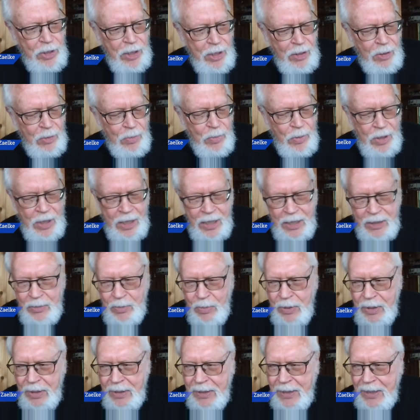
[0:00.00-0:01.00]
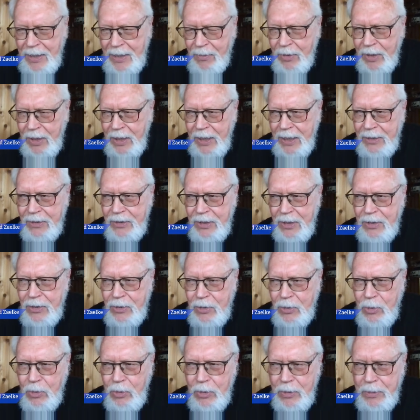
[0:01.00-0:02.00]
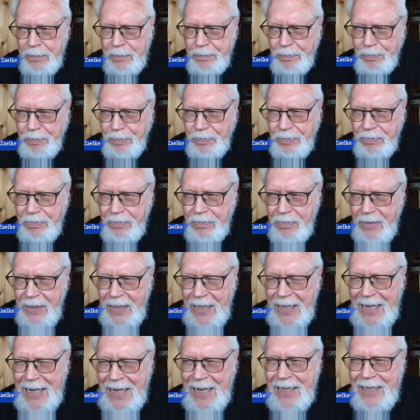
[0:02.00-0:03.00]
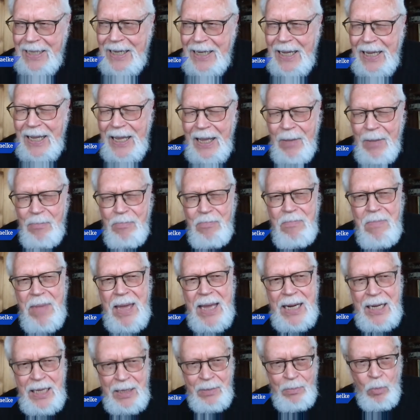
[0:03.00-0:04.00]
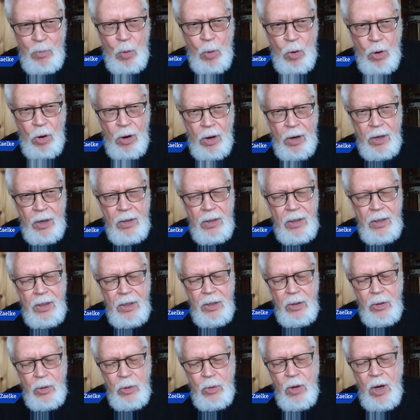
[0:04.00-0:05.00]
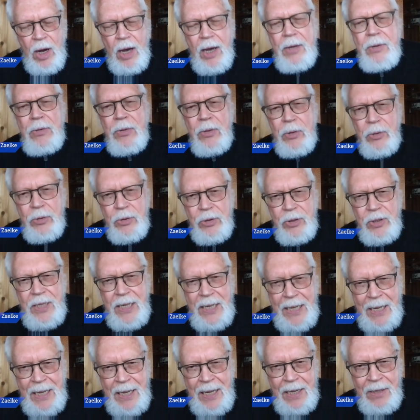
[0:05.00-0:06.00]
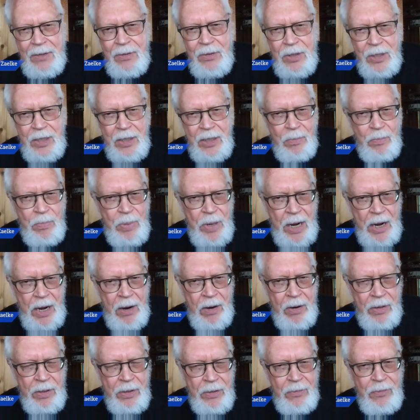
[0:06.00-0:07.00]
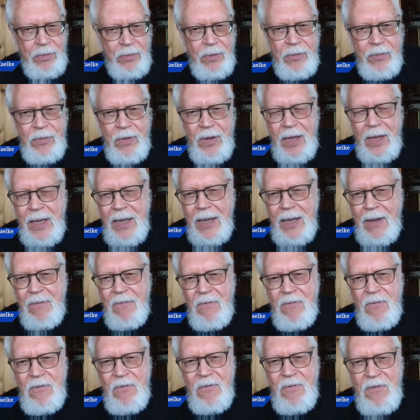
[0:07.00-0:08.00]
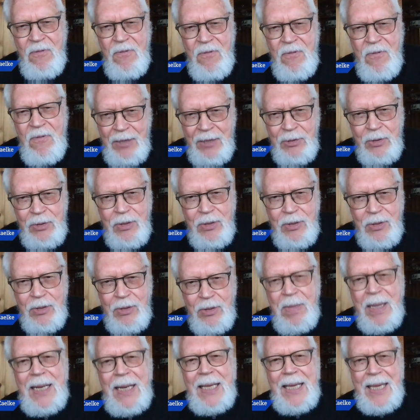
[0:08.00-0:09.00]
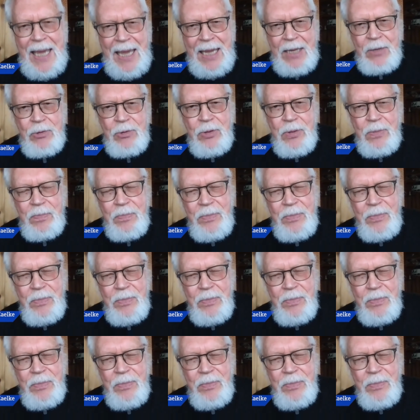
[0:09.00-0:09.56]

enterprise, but nevertheless a Duke, and many more who understand the imperative of fast mitigation.